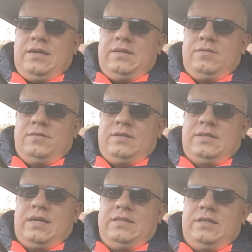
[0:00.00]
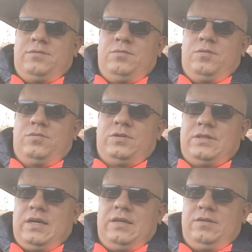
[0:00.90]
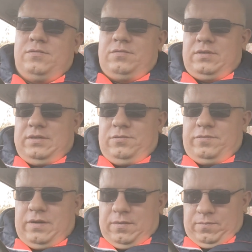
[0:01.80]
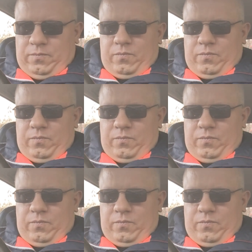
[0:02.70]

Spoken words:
and decide that we want to stay with